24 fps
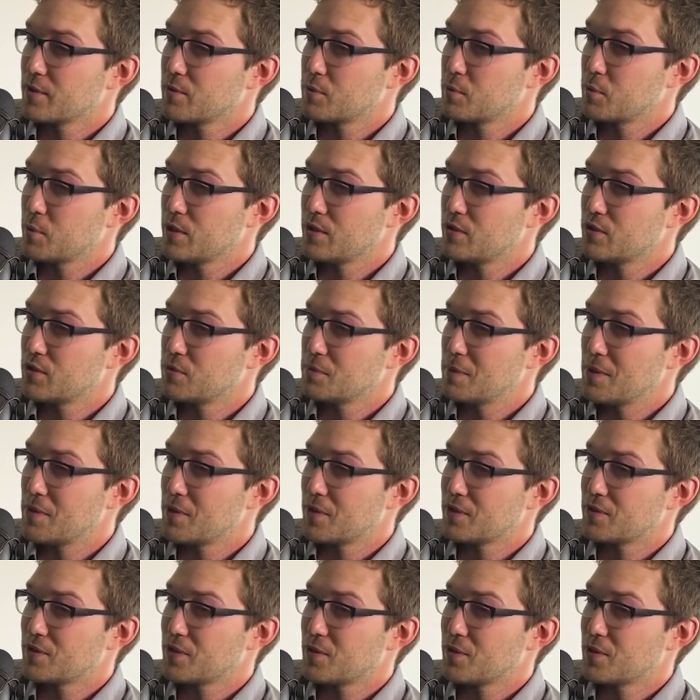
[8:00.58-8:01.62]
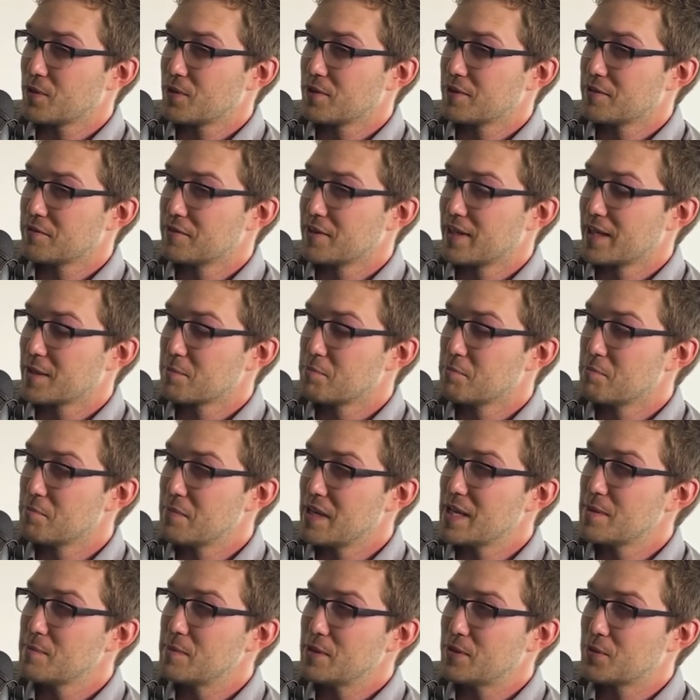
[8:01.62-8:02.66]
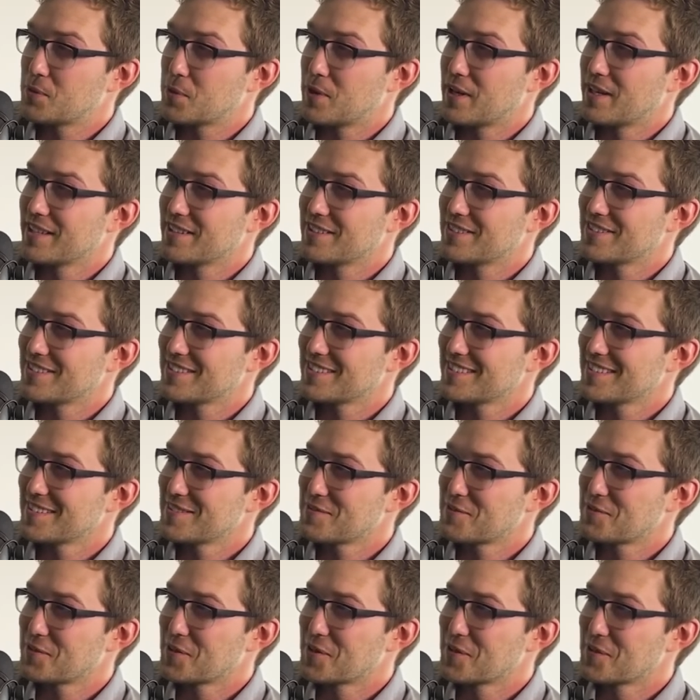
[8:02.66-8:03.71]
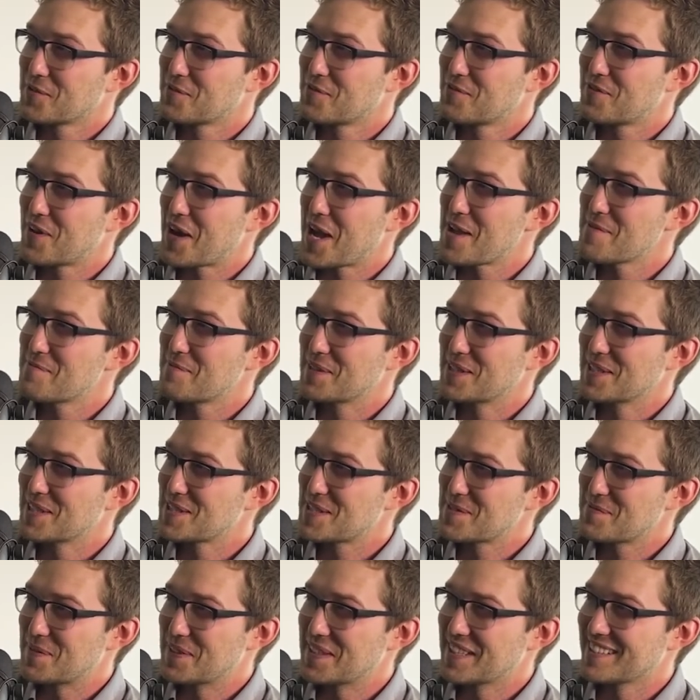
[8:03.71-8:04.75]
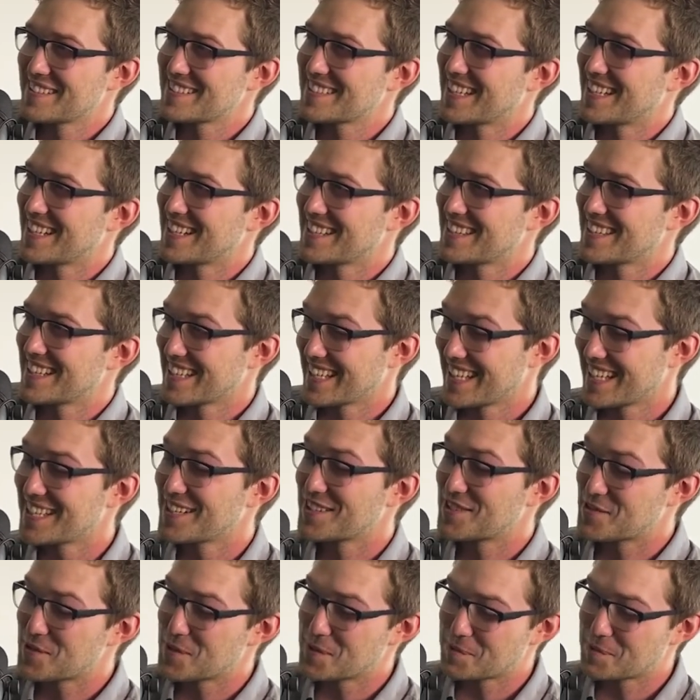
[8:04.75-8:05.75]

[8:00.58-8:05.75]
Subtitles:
we spoke a total of like maybe twice for 5 minutes a piece kind of thing in group